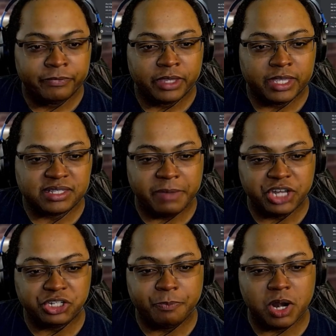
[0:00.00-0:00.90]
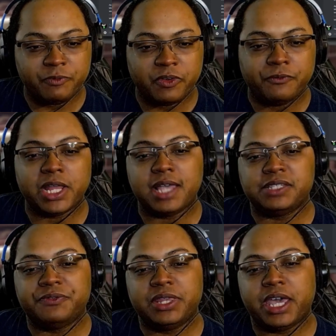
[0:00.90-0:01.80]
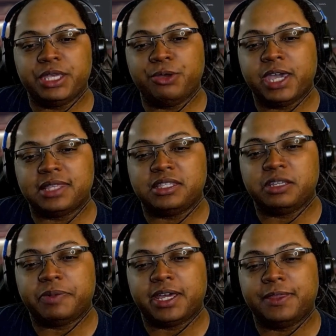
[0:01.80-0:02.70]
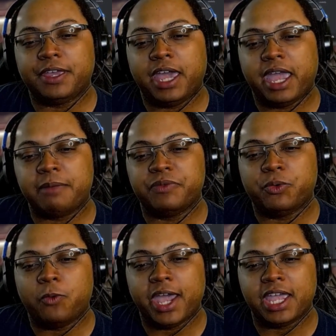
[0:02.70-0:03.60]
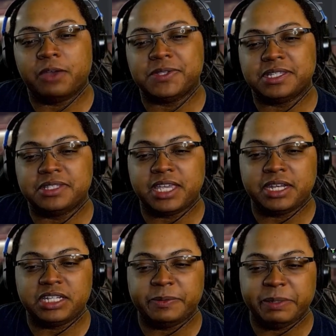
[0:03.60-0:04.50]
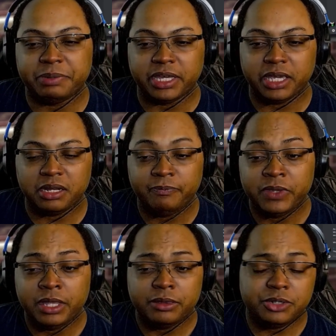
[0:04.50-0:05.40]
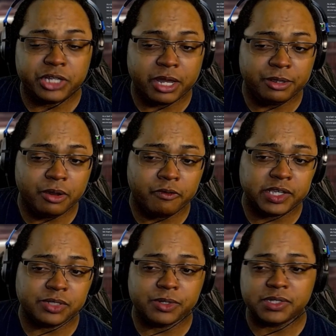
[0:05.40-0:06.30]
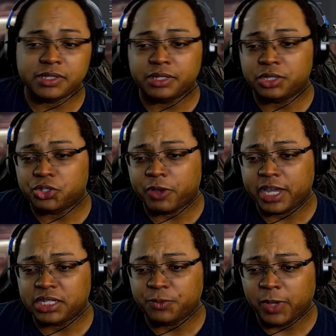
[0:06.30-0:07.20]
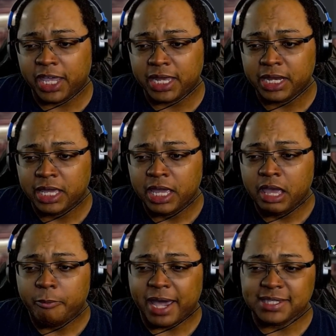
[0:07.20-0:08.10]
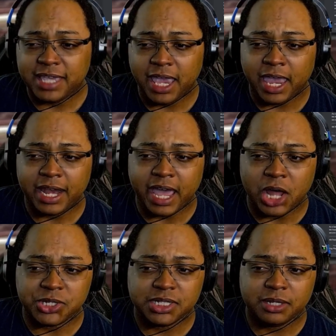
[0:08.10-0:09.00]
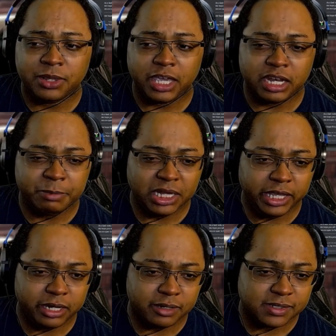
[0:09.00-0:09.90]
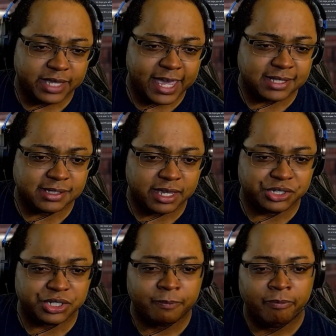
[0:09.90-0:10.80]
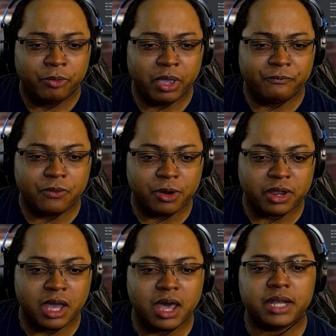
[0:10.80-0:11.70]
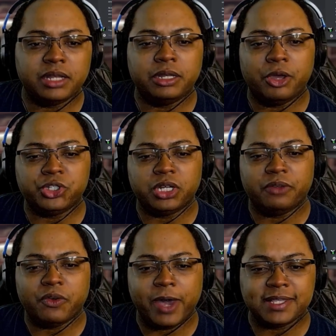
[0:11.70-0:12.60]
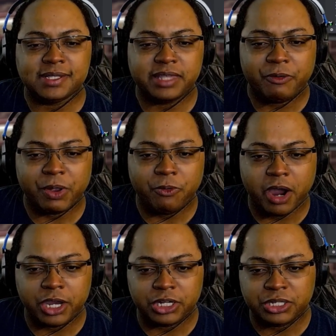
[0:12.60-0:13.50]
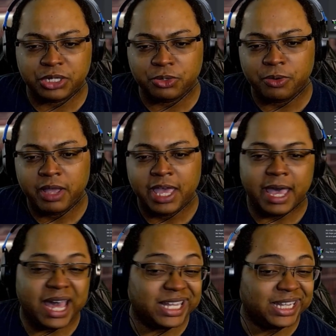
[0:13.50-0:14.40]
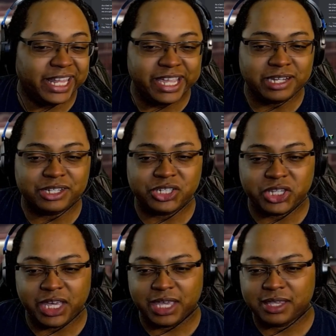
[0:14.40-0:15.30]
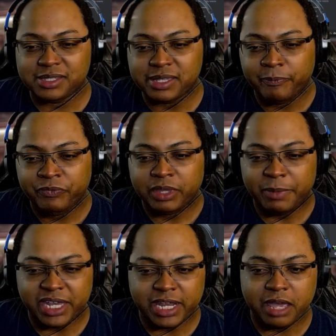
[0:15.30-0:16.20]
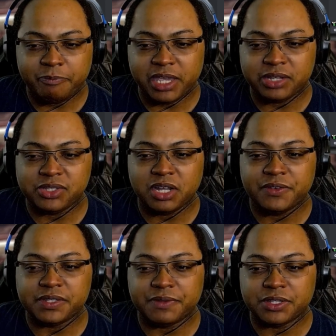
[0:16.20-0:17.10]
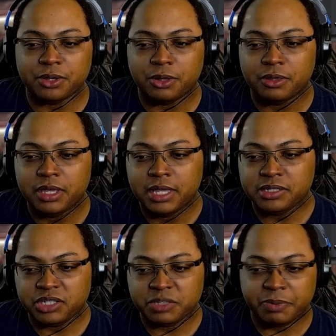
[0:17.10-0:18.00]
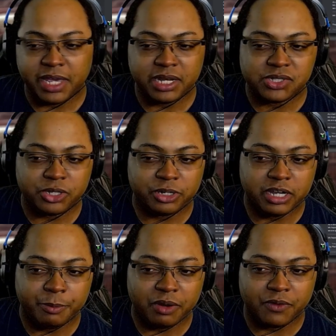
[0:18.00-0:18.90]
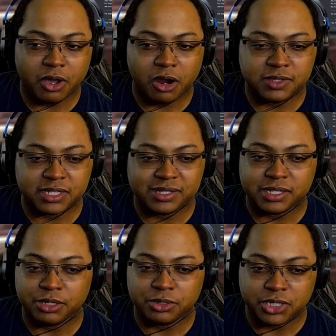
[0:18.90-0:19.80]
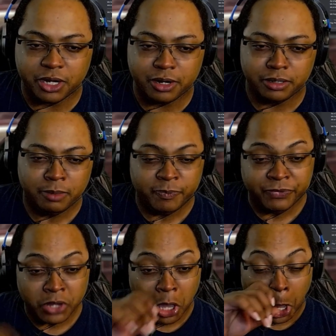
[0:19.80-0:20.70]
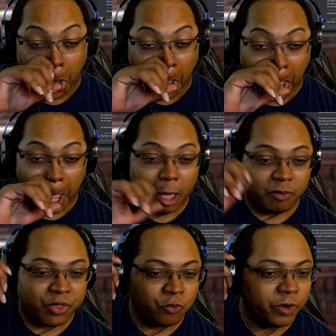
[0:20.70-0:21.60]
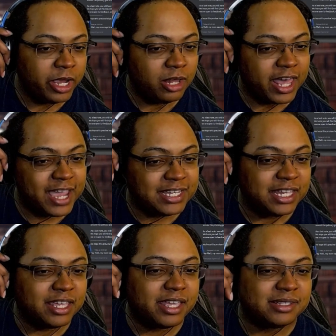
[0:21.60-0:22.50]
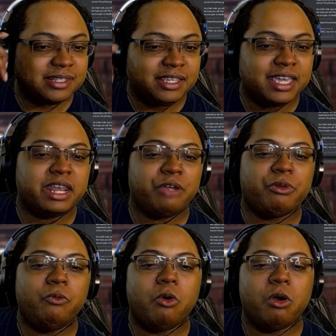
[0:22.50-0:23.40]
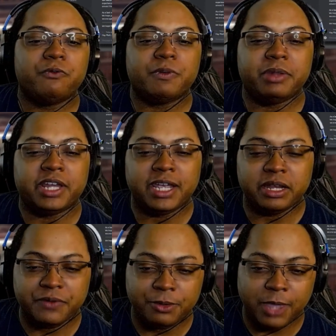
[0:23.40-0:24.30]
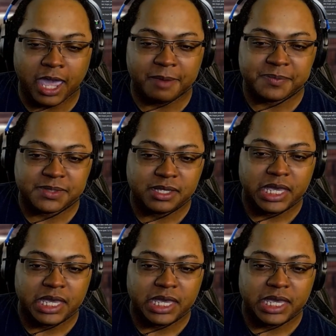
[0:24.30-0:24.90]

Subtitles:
It's a major part of our philosophy that you get to play the game the way it was intended to be played. You channel your resources into trying to win by taking out the enemy leaders. As such, we have foregone the notion of quests that require you to do outlandish things may not be in the service of this goal, such as playing a certain number of cards in a single turn. The real idea is to get a reward for playing a few games.